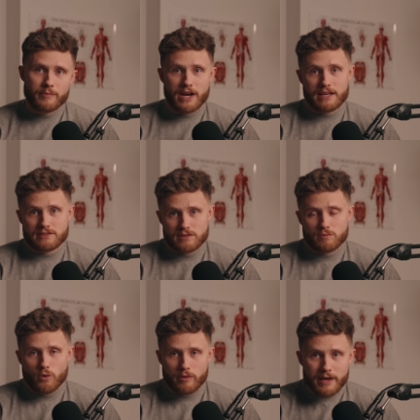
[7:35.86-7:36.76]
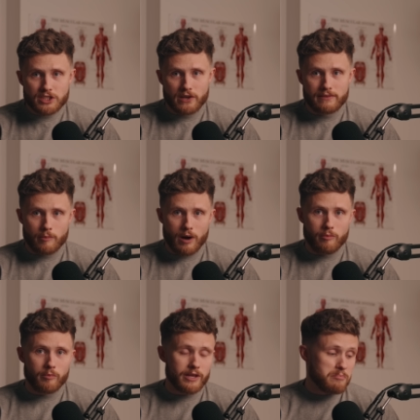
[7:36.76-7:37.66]
And I guess it's worth mentioning that
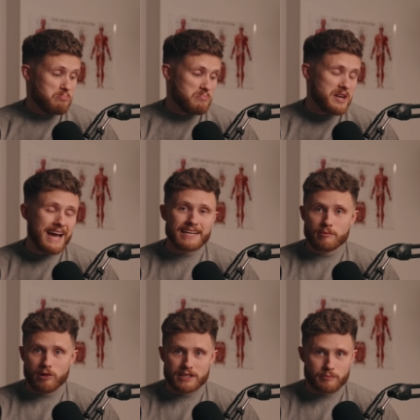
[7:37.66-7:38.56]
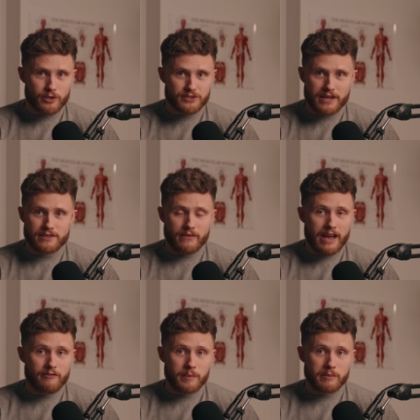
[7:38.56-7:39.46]
probably 90 plus percent of
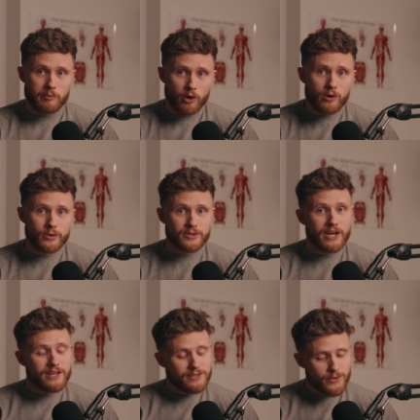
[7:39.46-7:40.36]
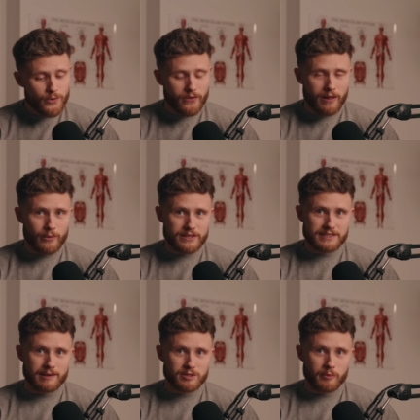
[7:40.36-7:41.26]
IFBB pros do follow the
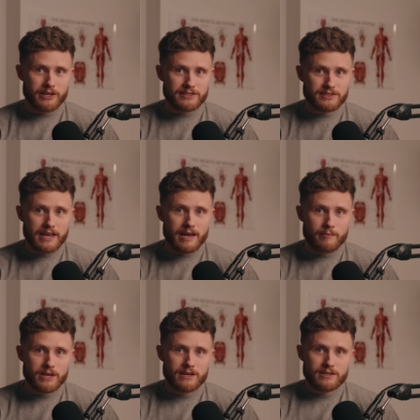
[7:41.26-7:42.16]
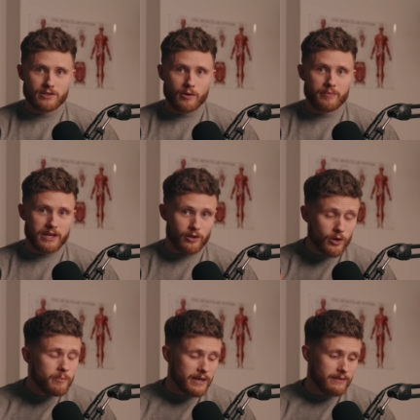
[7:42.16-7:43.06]
same split as Sam. So it
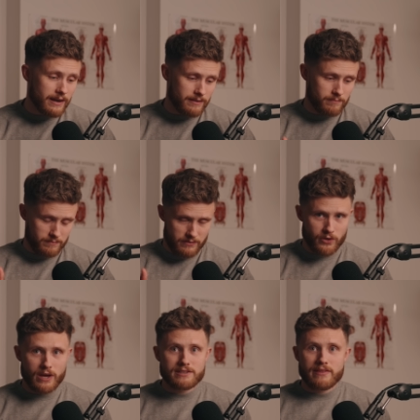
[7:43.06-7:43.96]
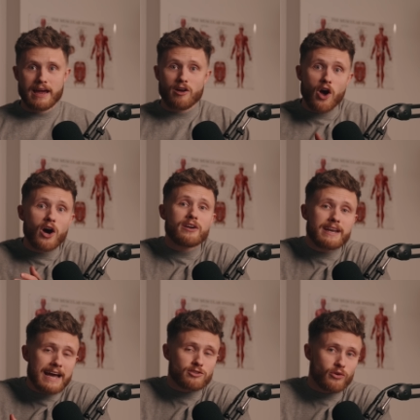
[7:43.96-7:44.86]
could be that if you get to that
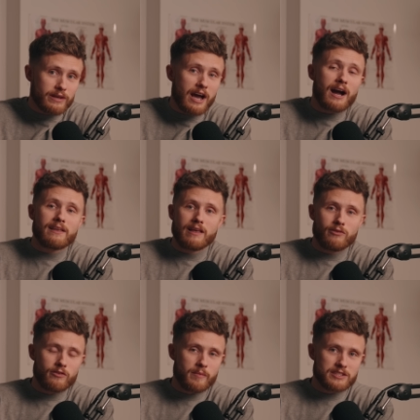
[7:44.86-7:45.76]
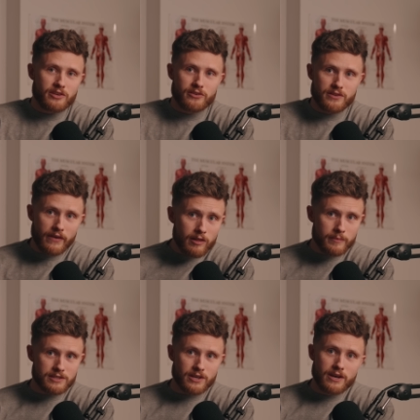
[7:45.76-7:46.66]
unnaturally high level of muscular
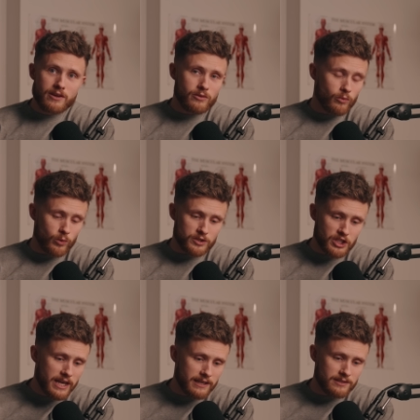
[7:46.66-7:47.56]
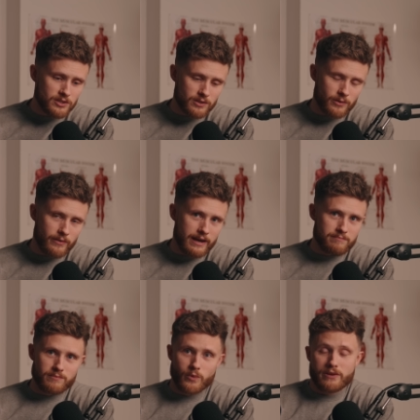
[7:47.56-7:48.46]
development, the rules change, or
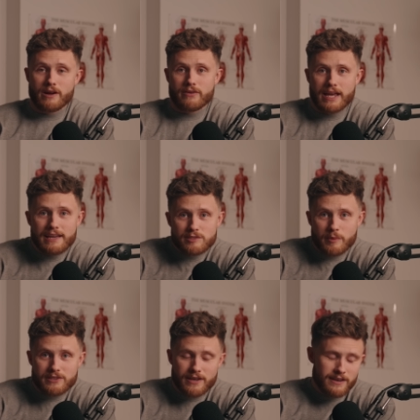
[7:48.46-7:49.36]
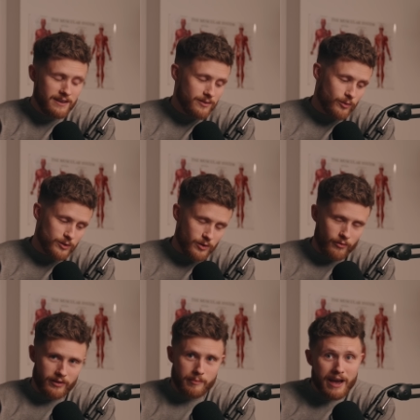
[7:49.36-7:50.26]
that with enough enhancement, the rules
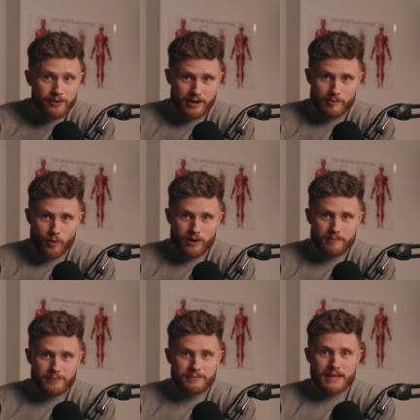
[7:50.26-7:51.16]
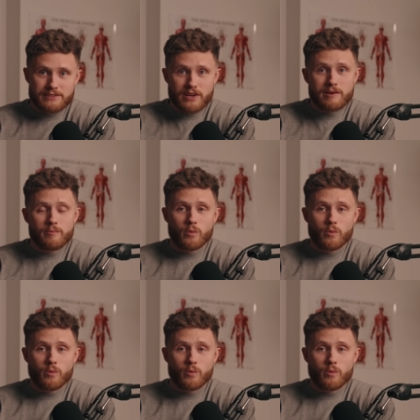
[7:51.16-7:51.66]
don't really matter anymore. That said,